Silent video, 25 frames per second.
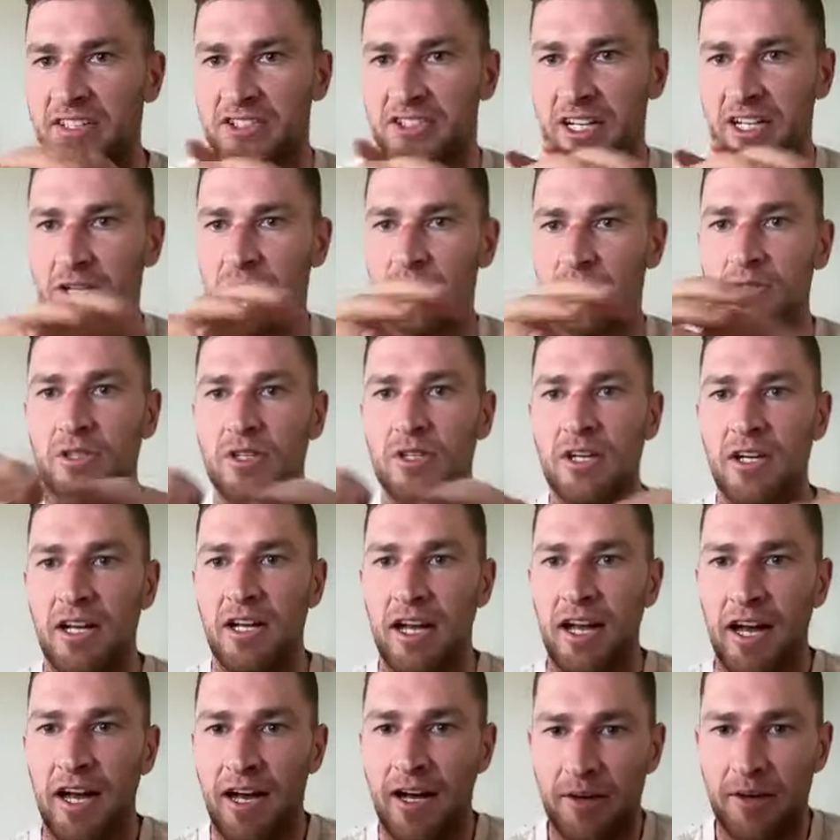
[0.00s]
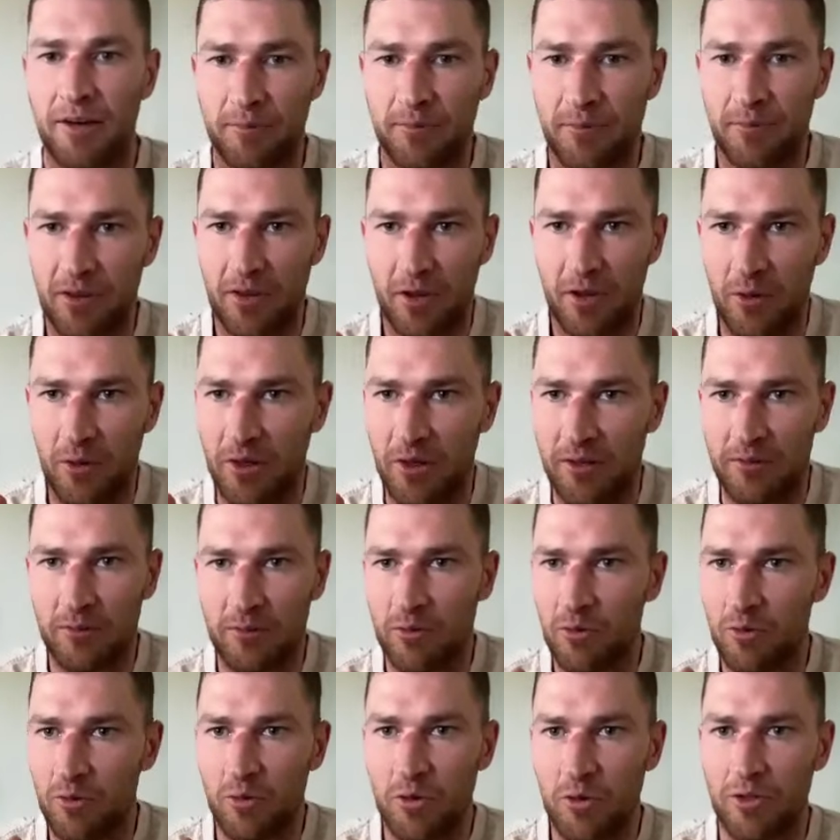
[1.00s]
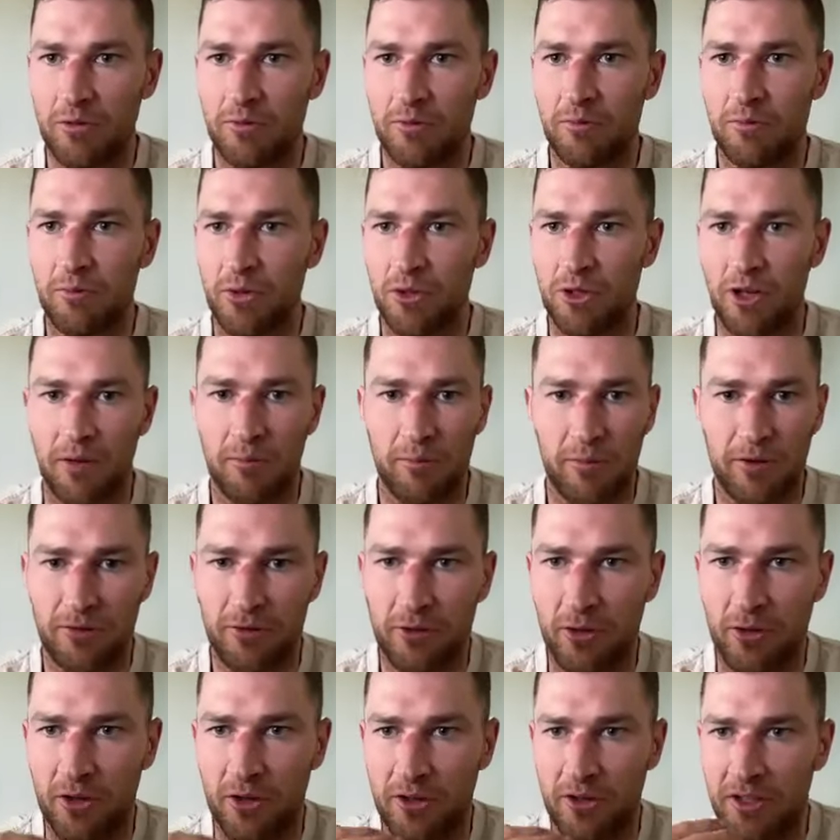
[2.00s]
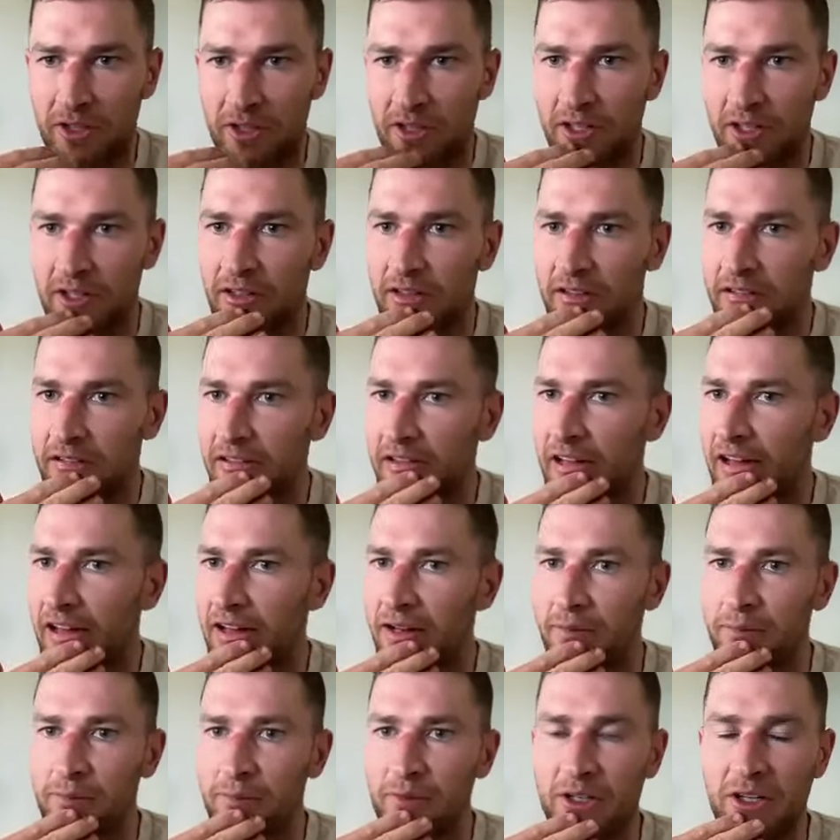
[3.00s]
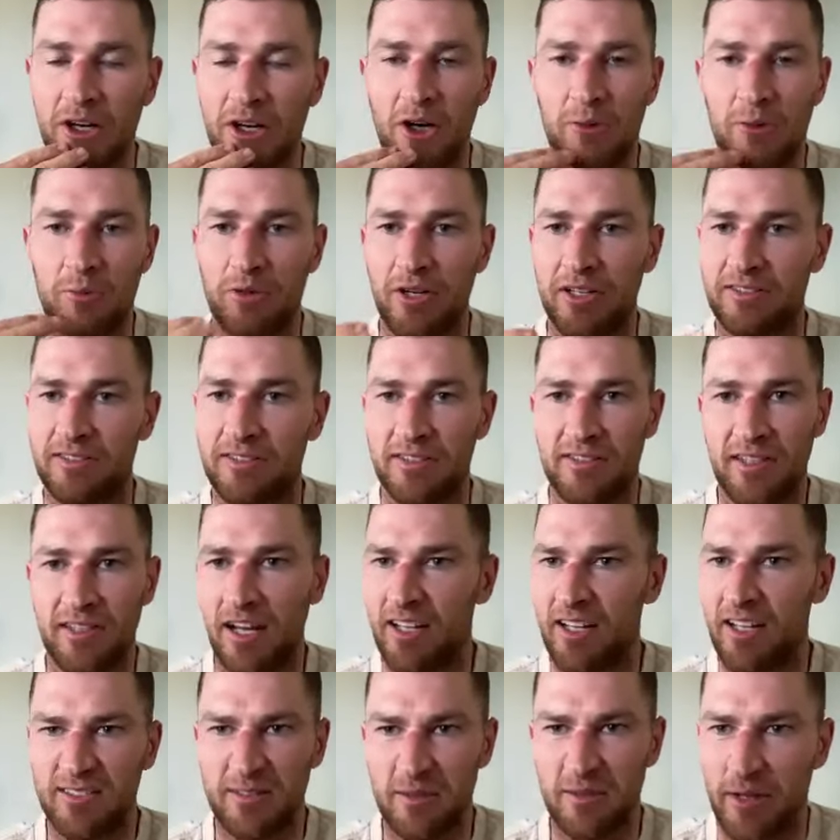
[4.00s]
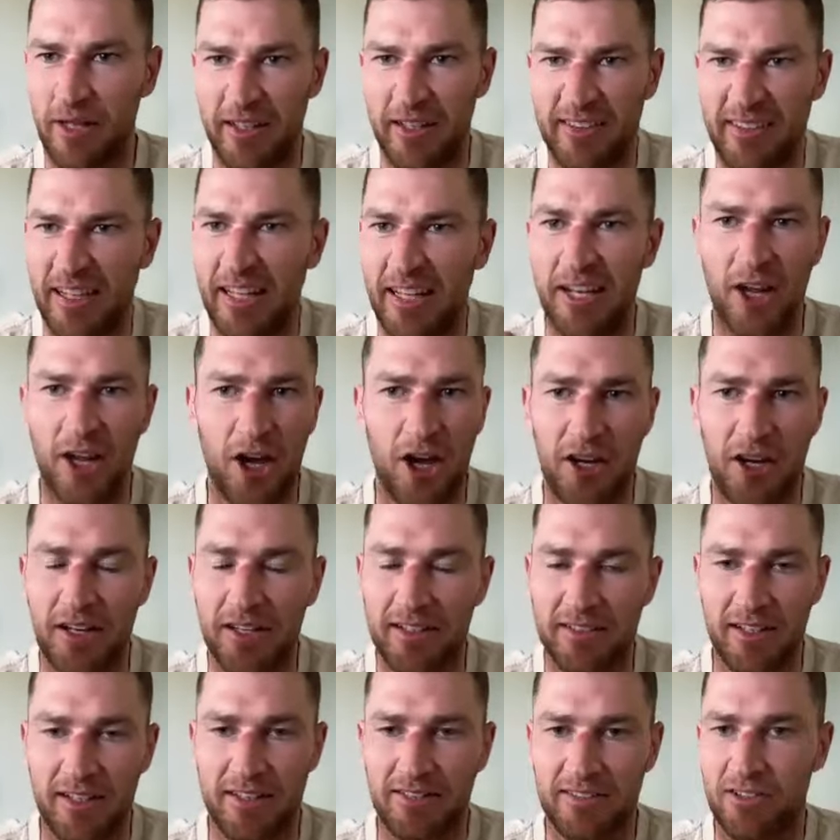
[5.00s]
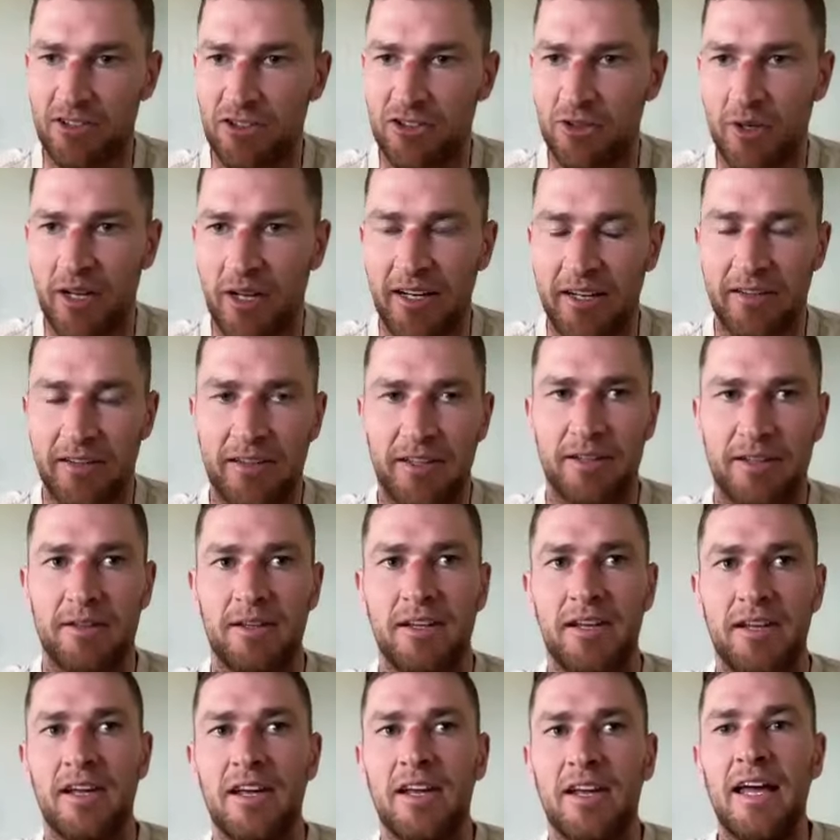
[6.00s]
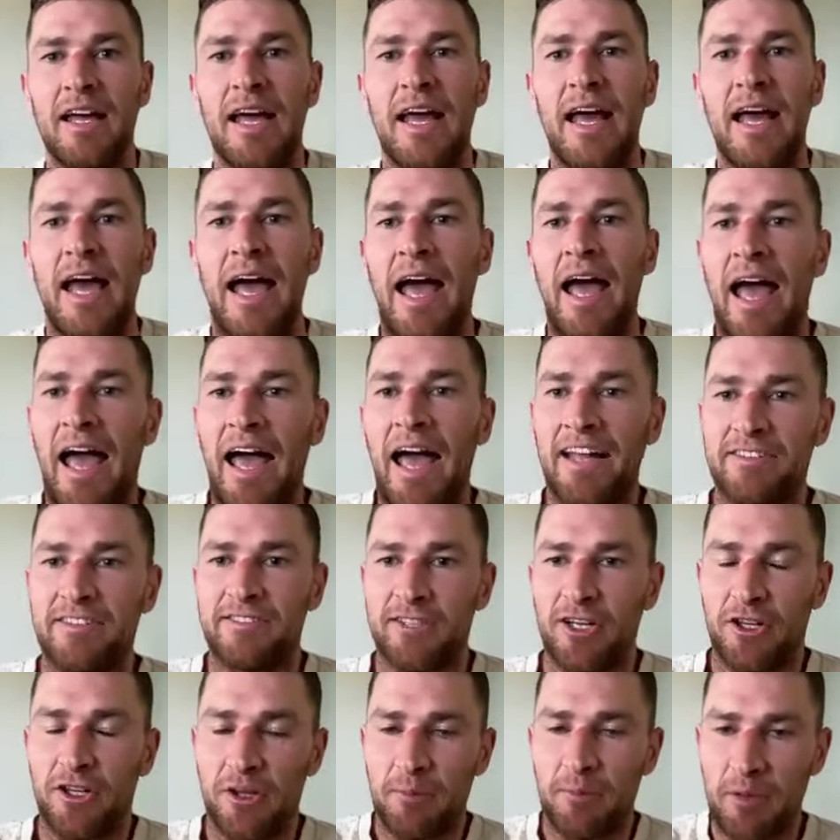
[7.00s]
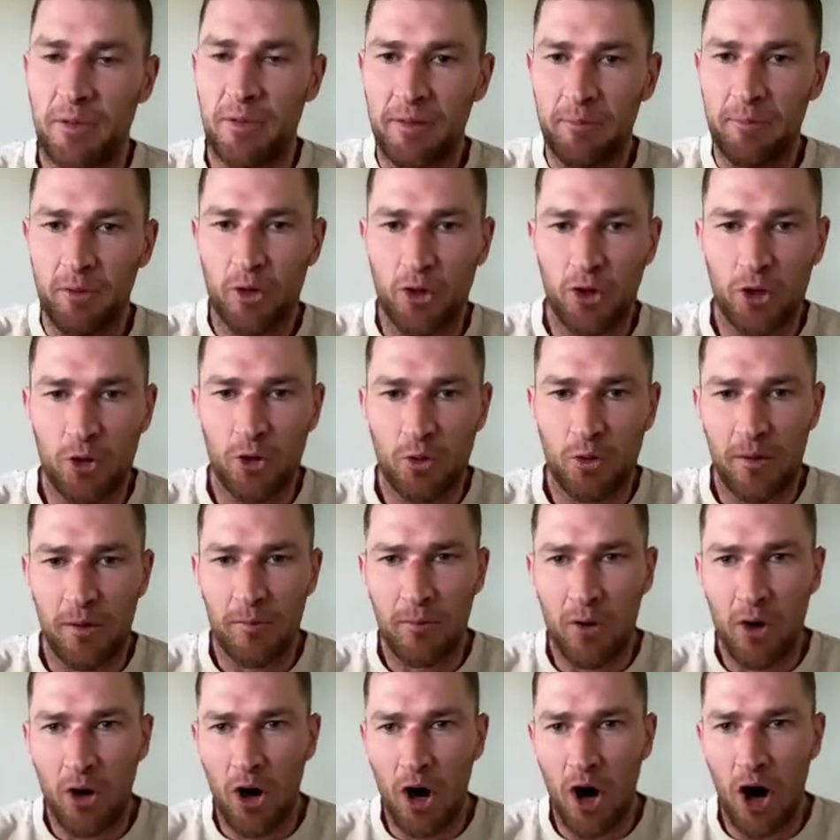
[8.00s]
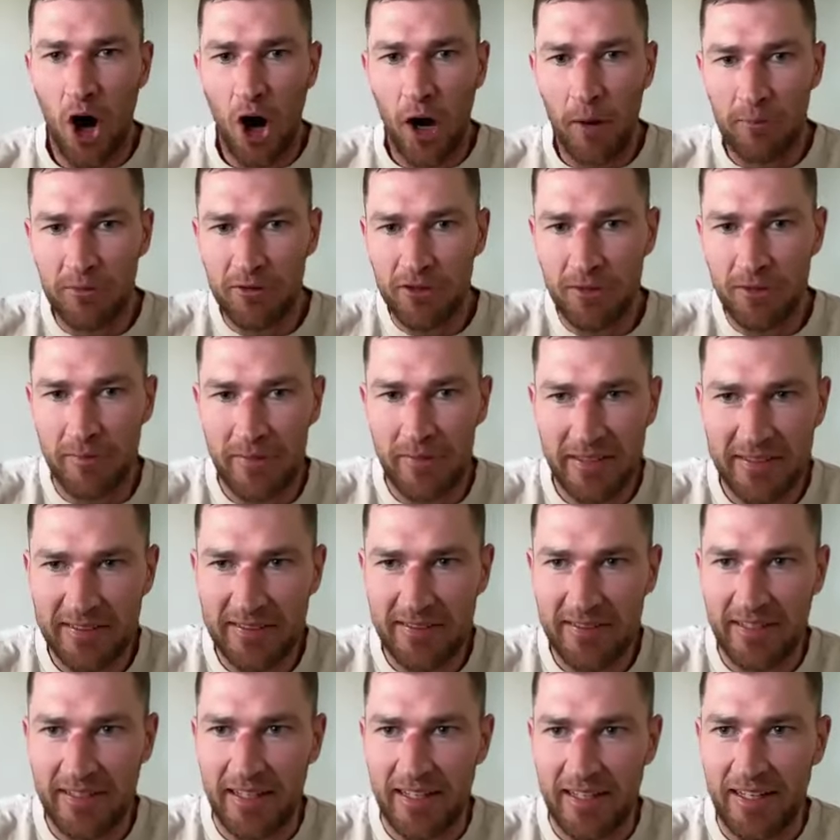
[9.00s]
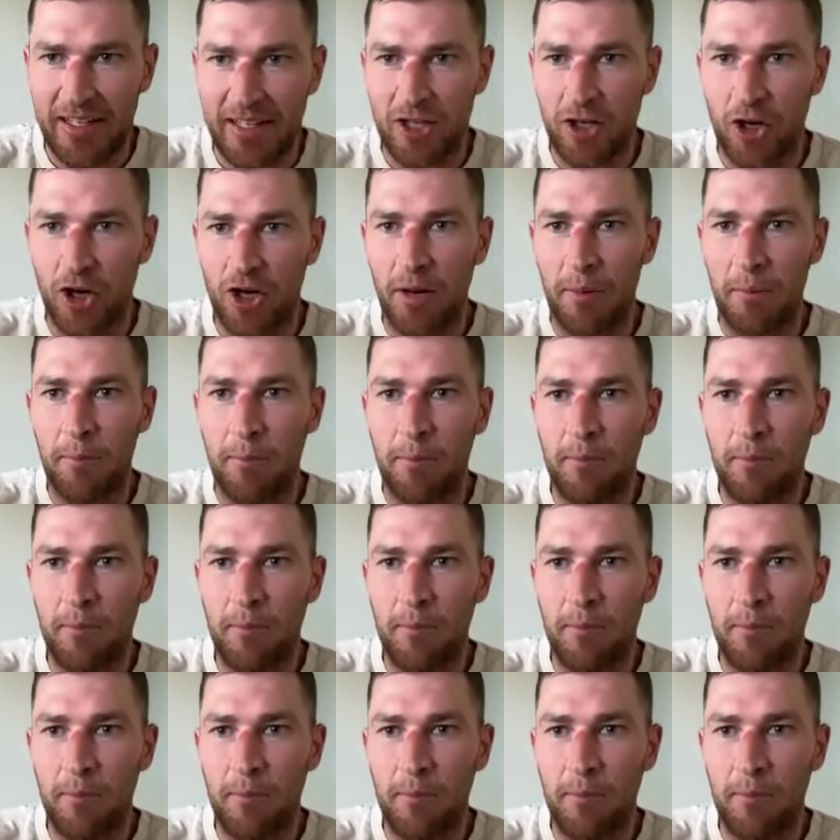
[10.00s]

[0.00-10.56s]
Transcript: gel um, that we, we put on before the um, the cold presser task, but it's inert, it doesn't do anything. And so the people who were more optimistic got a